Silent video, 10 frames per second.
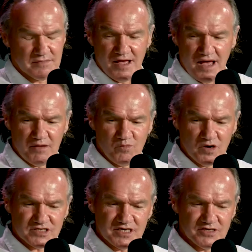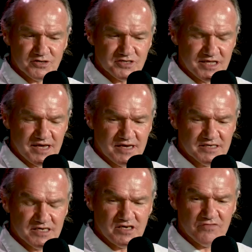And what's interesting is
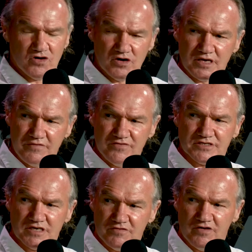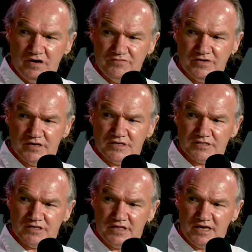that you've got to give yourself over
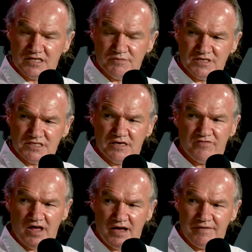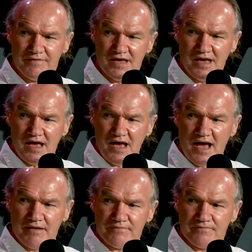to the intimacy of that. Can you
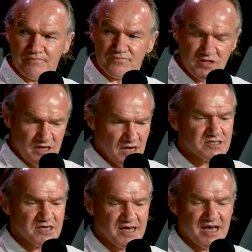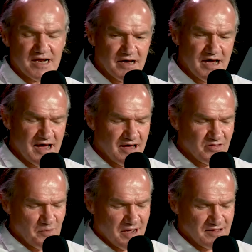show me? Yes, I can. At
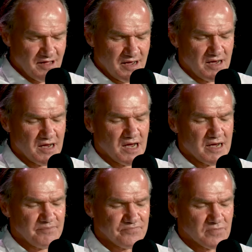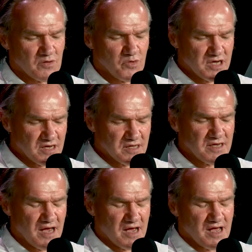the back later. Um, we could,
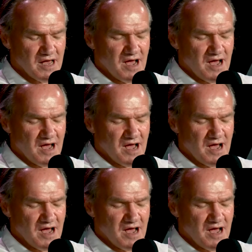yeah.